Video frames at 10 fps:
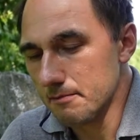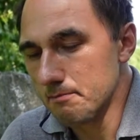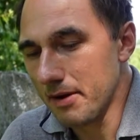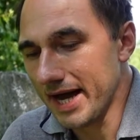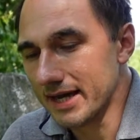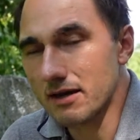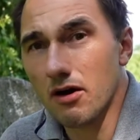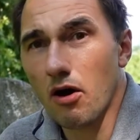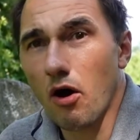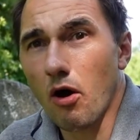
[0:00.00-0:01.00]
bike
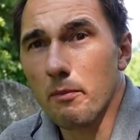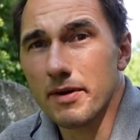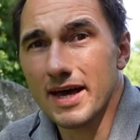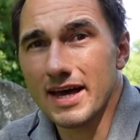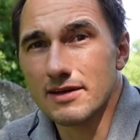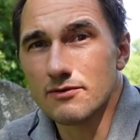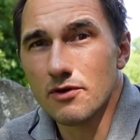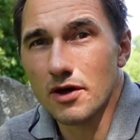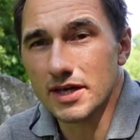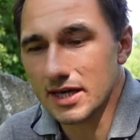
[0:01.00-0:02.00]
up and
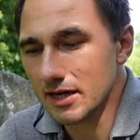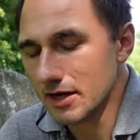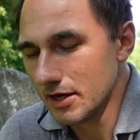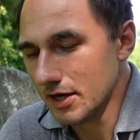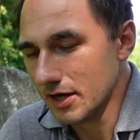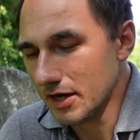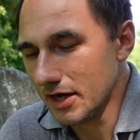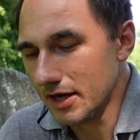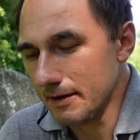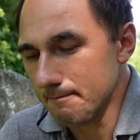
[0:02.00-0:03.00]
running
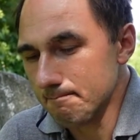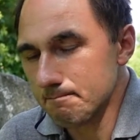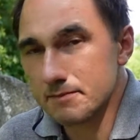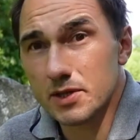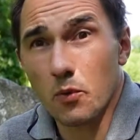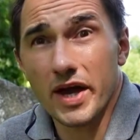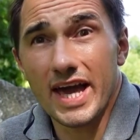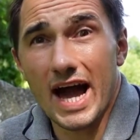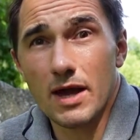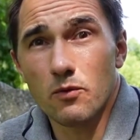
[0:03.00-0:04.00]
the way
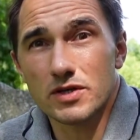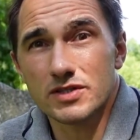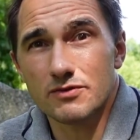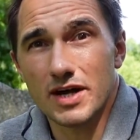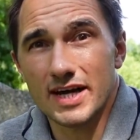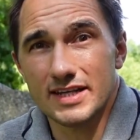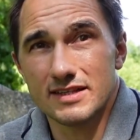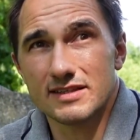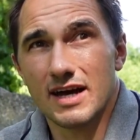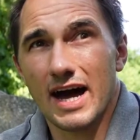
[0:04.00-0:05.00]
I want to ride
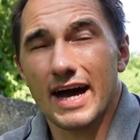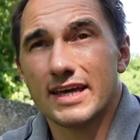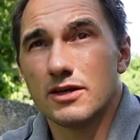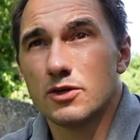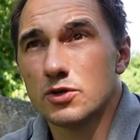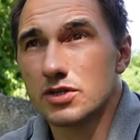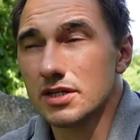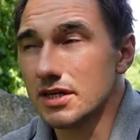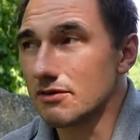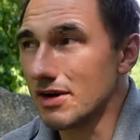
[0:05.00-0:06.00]
it. I
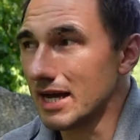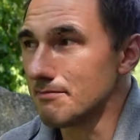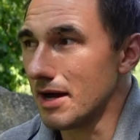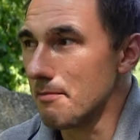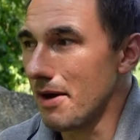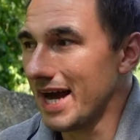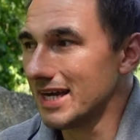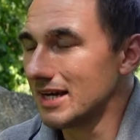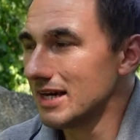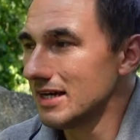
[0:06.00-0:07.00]
usually ride my
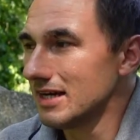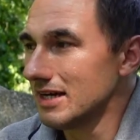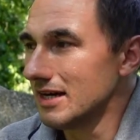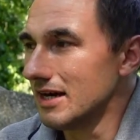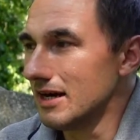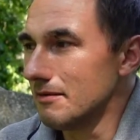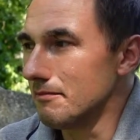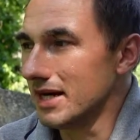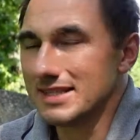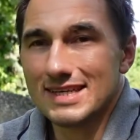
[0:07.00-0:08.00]
bike,
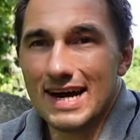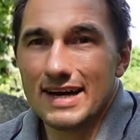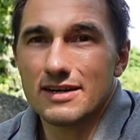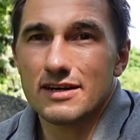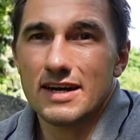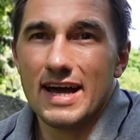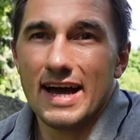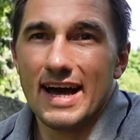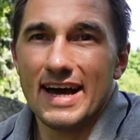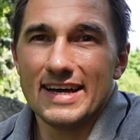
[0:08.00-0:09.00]
my tire
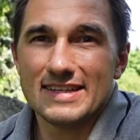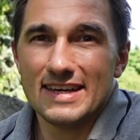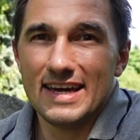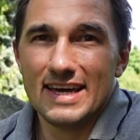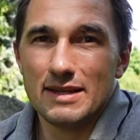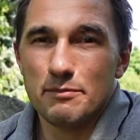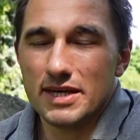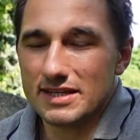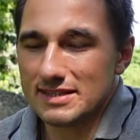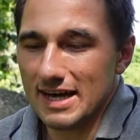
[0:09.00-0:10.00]
at
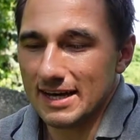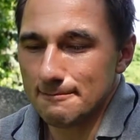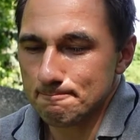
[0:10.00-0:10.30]
80 psi.